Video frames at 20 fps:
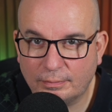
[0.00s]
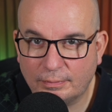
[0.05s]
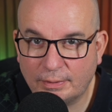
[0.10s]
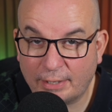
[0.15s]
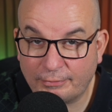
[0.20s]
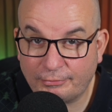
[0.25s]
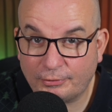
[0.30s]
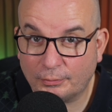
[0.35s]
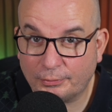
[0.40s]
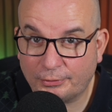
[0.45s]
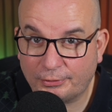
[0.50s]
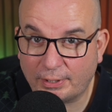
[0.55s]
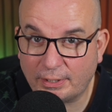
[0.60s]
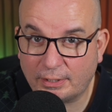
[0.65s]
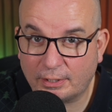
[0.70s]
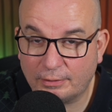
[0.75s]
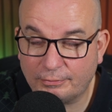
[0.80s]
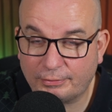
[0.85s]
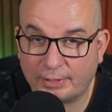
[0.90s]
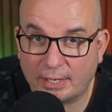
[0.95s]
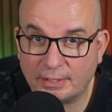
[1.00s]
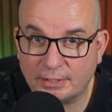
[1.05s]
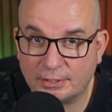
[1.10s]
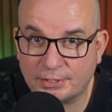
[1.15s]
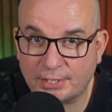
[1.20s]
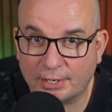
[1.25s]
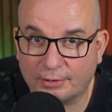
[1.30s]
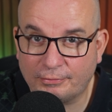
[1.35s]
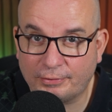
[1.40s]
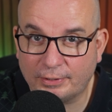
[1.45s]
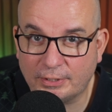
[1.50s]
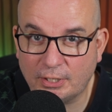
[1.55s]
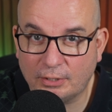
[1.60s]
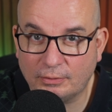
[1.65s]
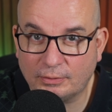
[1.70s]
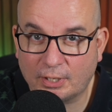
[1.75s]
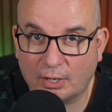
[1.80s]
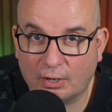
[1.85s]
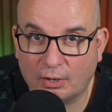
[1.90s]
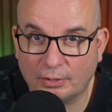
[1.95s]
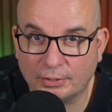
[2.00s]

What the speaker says: Now, if you're thinking of getting yourself a new car,